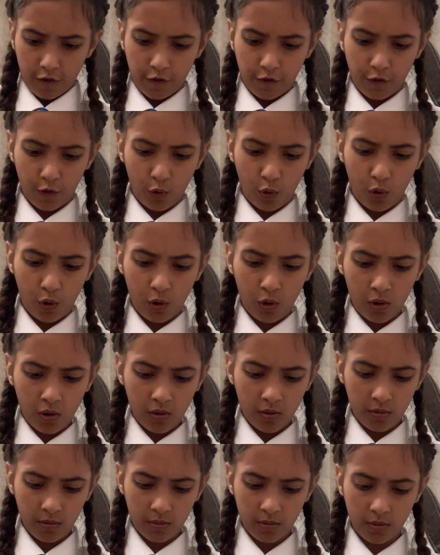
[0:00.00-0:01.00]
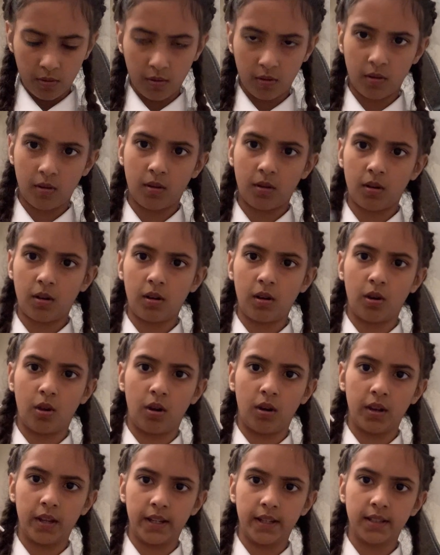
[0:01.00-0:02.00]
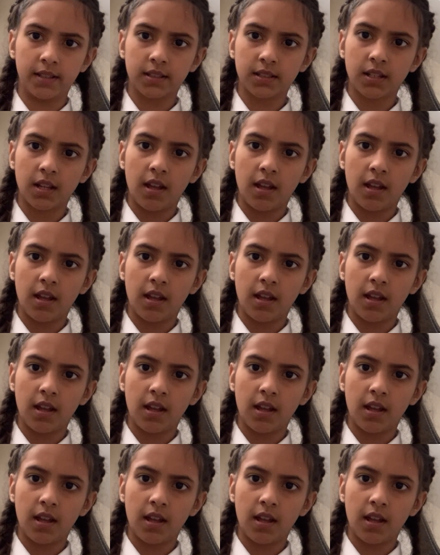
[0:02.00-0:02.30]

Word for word: four lollies.